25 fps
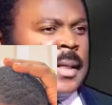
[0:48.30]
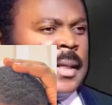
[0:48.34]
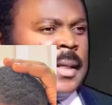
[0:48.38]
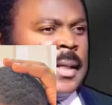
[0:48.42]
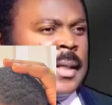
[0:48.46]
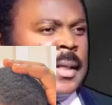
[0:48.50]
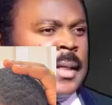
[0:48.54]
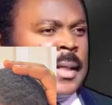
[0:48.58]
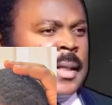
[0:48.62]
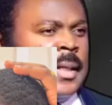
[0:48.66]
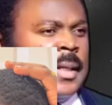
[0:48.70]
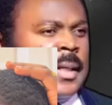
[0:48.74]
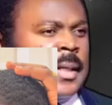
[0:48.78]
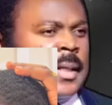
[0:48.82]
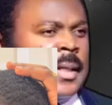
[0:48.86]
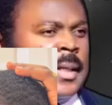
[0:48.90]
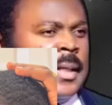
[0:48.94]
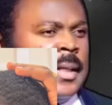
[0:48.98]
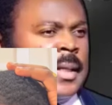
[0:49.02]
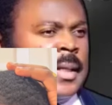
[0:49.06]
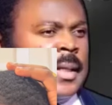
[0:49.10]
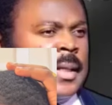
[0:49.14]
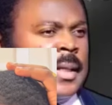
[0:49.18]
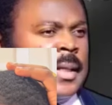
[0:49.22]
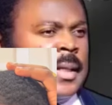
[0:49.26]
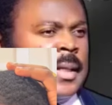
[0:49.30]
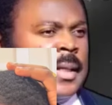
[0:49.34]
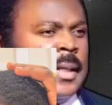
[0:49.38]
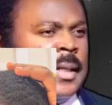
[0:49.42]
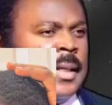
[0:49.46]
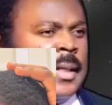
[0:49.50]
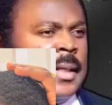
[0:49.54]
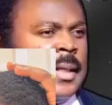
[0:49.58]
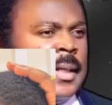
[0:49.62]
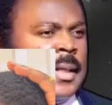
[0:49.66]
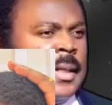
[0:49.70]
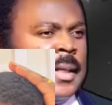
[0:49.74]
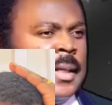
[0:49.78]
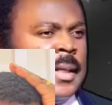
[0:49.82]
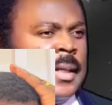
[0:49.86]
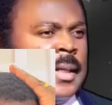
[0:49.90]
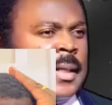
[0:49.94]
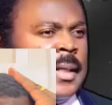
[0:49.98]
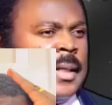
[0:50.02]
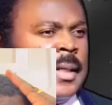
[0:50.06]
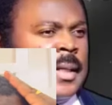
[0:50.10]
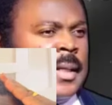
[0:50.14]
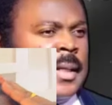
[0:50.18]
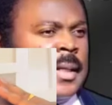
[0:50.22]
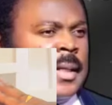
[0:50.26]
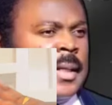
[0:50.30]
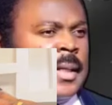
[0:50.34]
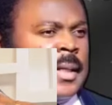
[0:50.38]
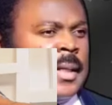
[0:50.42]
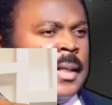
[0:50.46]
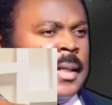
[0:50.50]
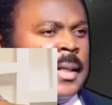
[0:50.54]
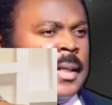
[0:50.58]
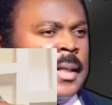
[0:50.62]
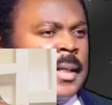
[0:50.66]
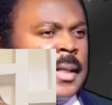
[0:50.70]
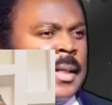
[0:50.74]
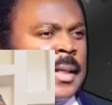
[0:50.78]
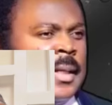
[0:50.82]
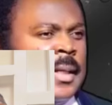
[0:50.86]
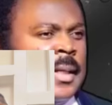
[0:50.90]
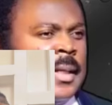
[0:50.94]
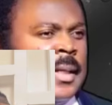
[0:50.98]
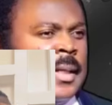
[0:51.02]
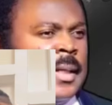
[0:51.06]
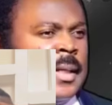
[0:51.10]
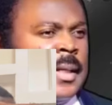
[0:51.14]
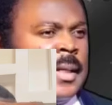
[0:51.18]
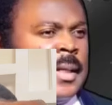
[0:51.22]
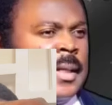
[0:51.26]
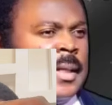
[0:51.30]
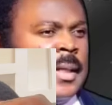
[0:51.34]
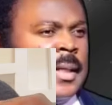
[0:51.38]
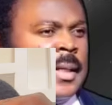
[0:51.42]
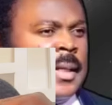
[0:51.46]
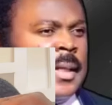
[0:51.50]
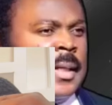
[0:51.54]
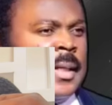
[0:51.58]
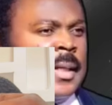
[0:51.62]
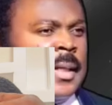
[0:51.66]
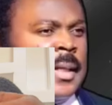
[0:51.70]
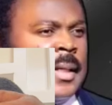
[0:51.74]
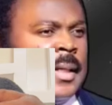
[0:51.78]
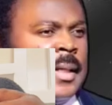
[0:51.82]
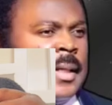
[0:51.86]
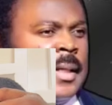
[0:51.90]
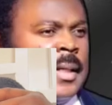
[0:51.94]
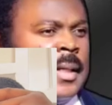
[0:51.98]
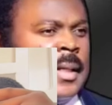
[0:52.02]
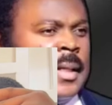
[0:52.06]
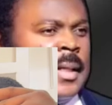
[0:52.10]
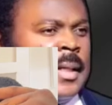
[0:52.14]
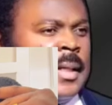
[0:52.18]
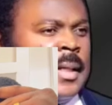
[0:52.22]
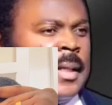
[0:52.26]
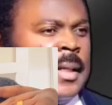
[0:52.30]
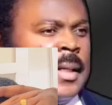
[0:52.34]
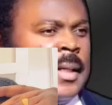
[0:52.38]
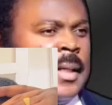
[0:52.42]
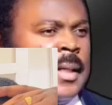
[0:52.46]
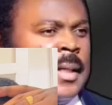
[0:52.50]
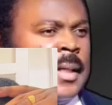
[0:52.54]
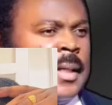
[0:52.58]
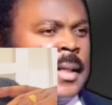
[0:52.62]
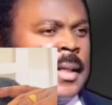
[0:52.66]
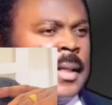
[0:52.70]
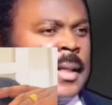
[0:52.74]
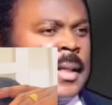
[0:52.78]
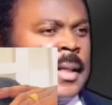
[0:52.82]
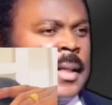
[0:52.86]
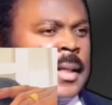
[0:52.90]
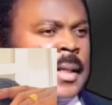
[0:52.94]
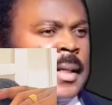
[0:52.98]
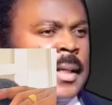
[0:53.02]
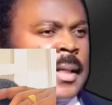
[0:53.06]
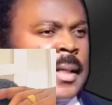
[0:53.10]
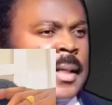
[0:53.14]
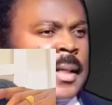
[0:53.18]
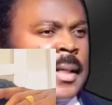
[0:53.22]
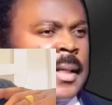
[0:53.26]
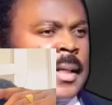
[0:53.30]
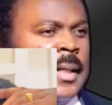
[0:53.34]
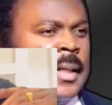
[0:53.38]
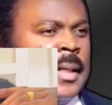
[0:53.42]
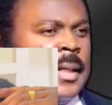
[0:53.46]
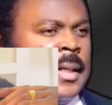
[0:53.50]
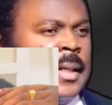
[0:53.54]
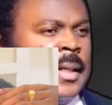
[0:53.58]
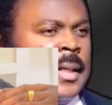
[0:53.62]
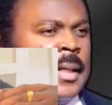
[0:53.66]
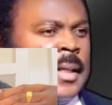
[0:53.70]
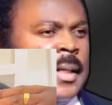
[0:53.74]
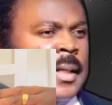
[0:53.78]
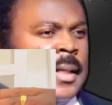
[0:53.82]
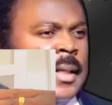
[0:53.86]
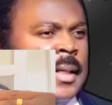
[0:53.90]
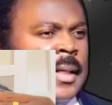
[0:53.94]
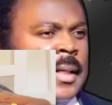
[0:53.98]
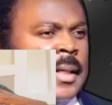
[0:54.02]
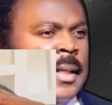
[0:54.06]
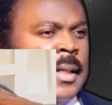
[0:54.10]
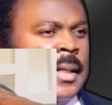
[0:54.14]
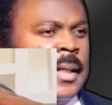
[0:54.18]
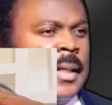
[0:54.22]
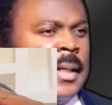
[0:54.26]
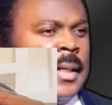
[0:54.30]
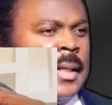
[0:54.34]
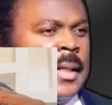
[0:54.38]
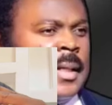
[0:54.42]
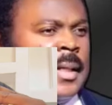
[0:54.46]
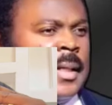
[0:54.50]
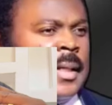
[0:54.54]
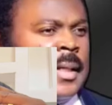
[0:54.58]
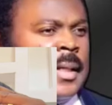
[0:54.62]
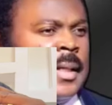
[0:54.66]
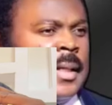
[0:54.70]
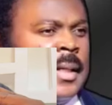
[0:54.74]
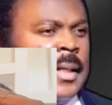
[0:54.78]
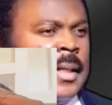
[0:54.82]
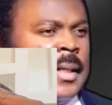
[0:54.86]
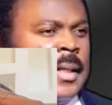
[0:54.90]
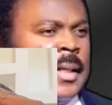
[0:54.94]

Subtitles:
(not speaking)